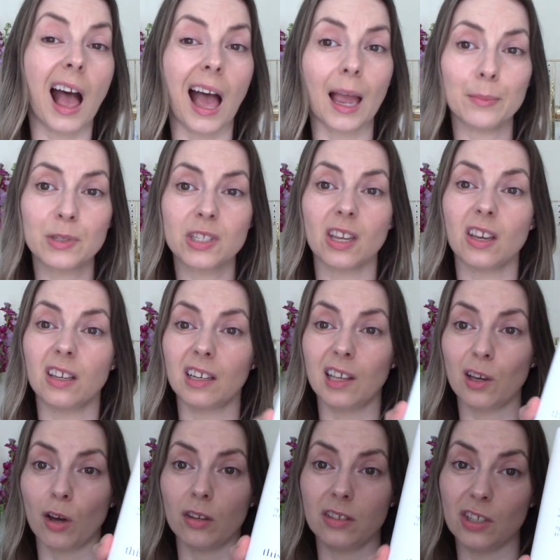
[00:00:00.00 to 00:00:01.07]
I'm
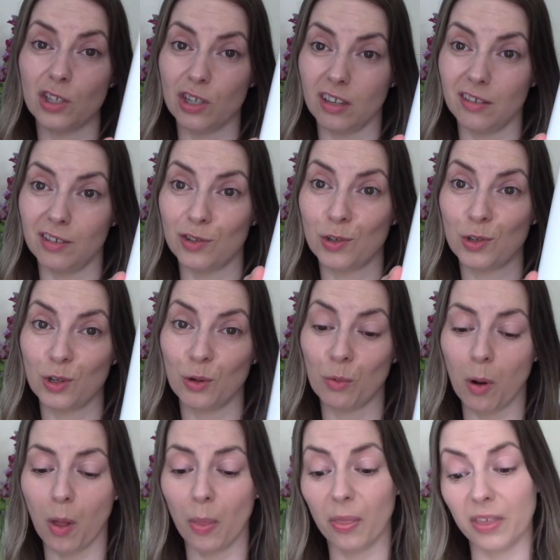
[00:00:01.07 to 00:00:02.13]
certainly conditioned to
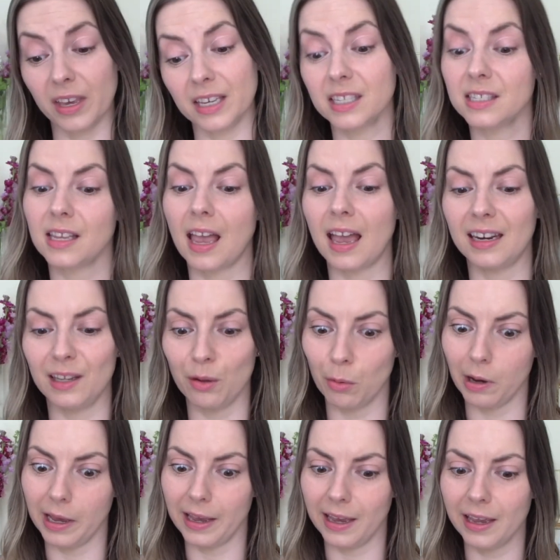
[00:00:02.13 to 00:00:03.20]
want this
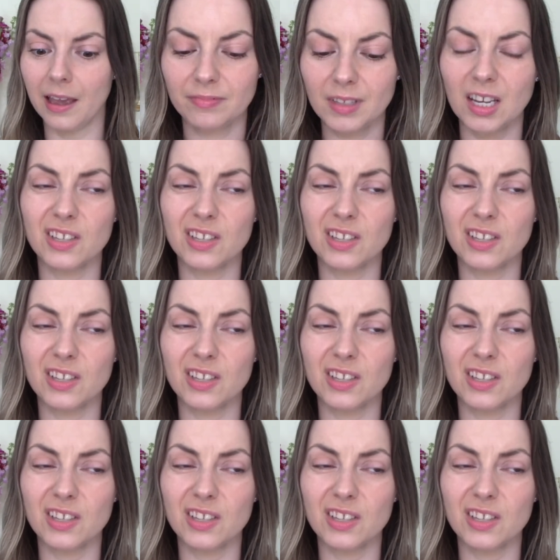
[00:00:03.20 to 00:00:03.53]
anyway.